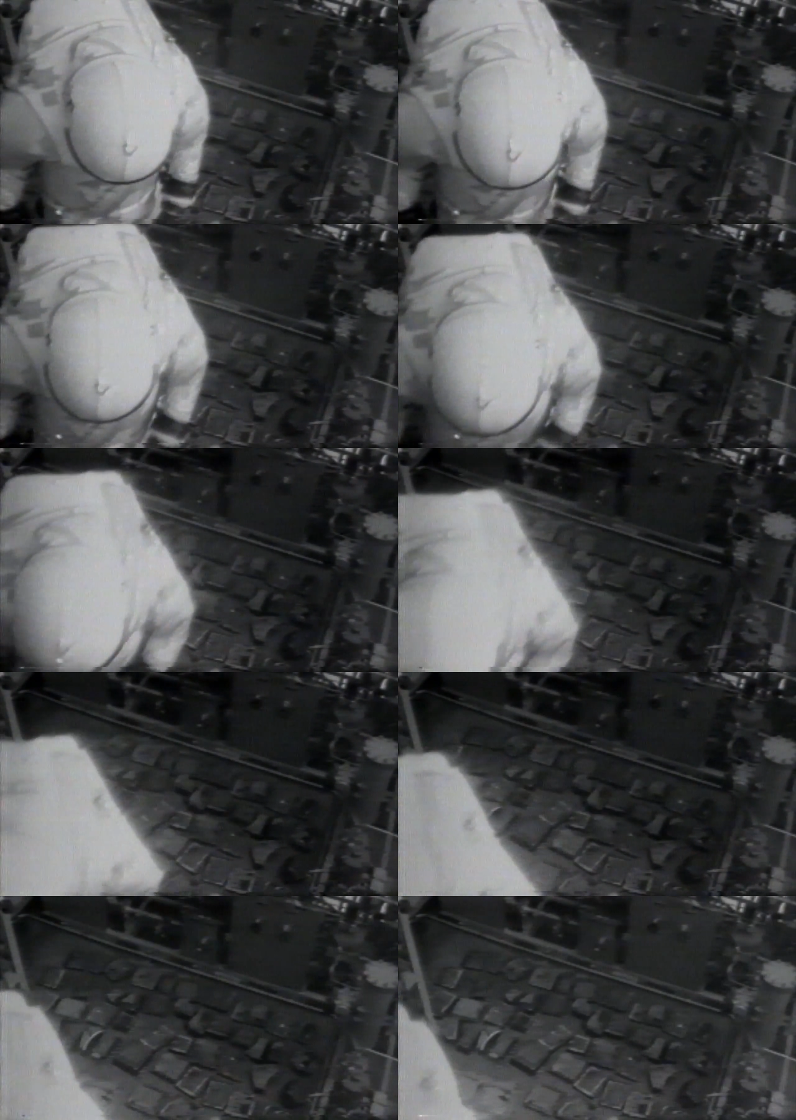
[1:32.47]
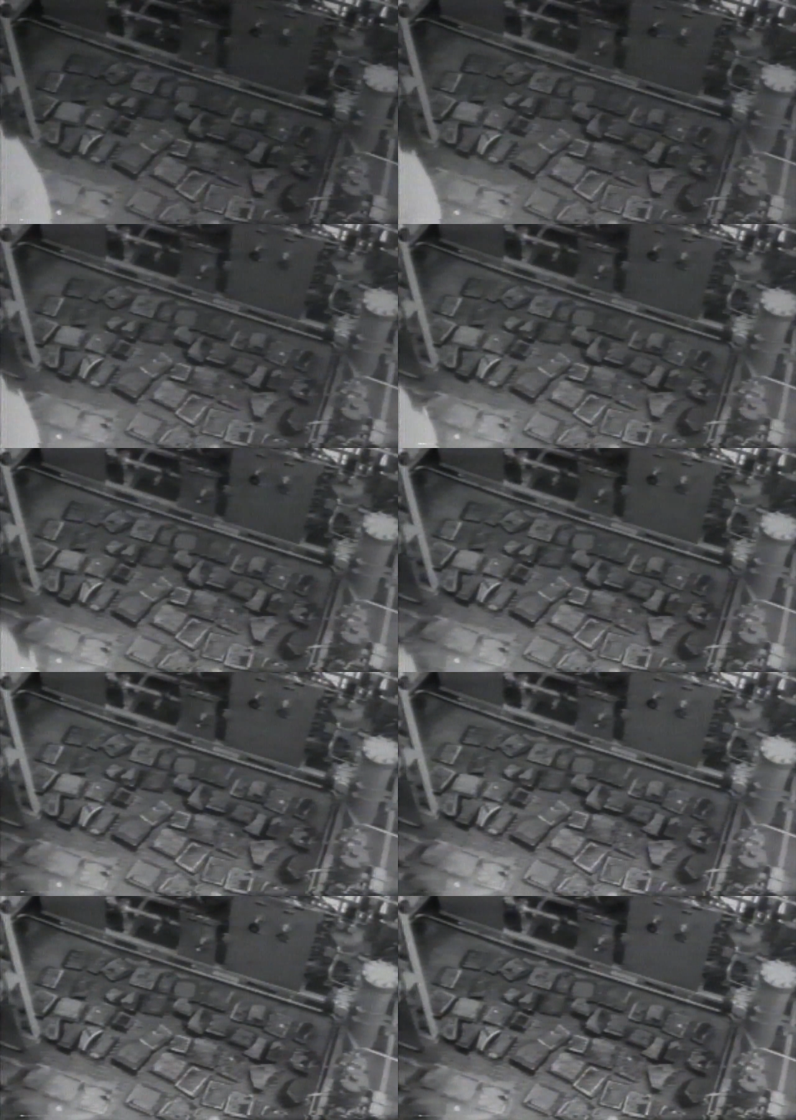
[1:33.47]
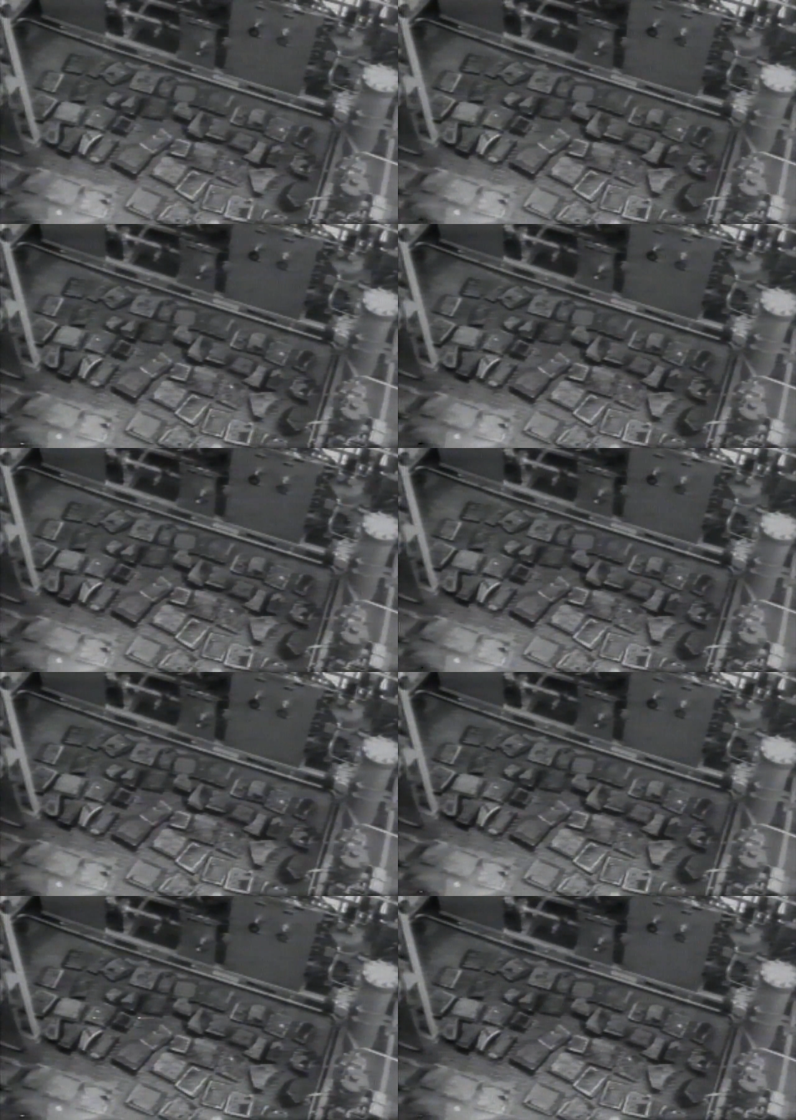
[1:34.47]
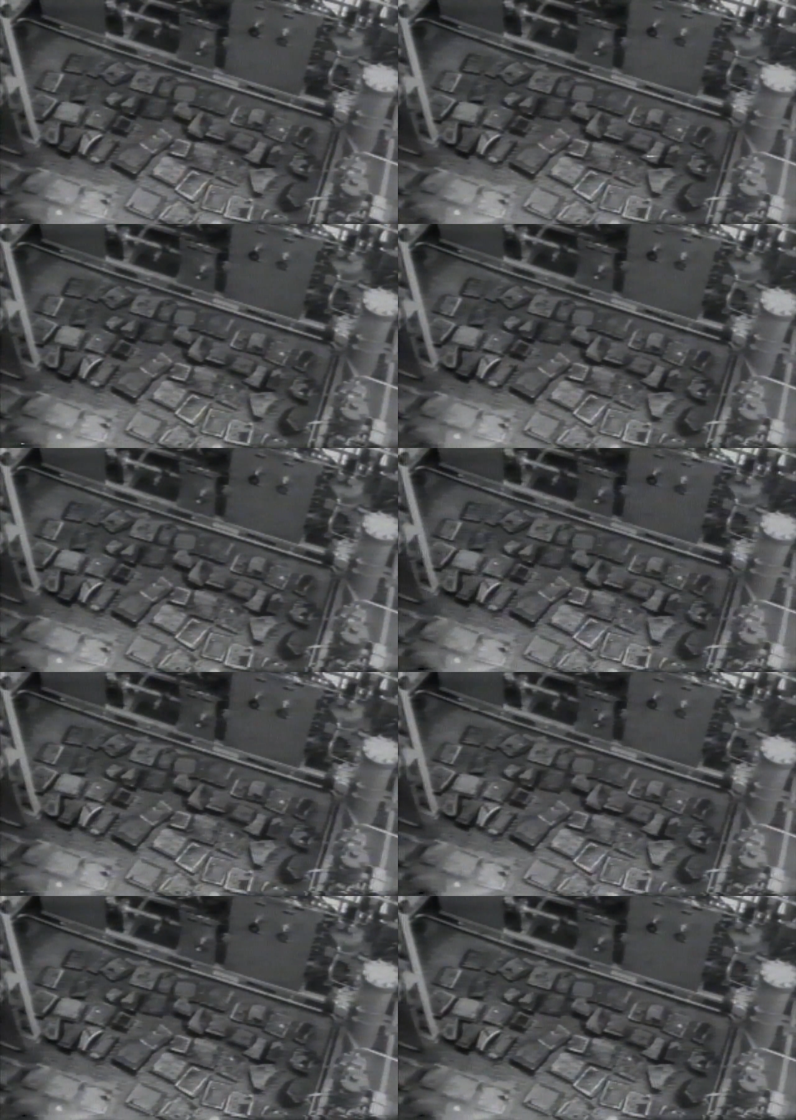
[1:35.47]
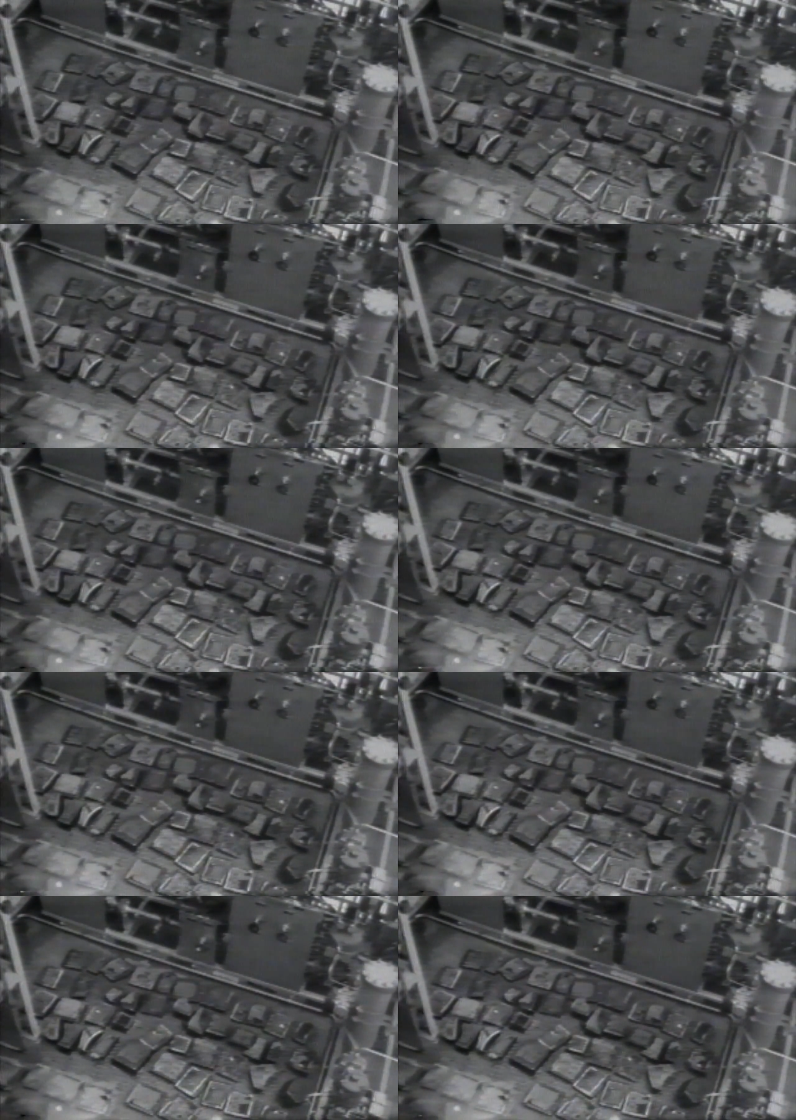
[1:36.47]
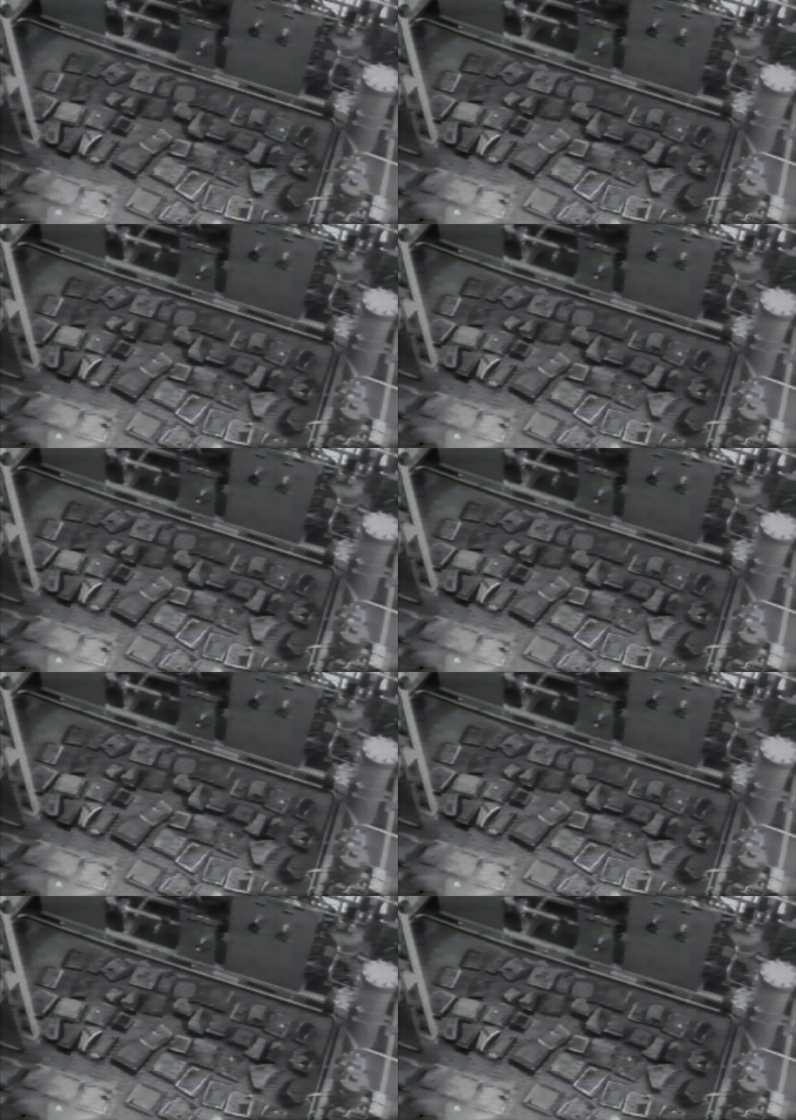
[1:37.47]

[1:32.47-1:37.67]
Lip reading: (no speaker visible)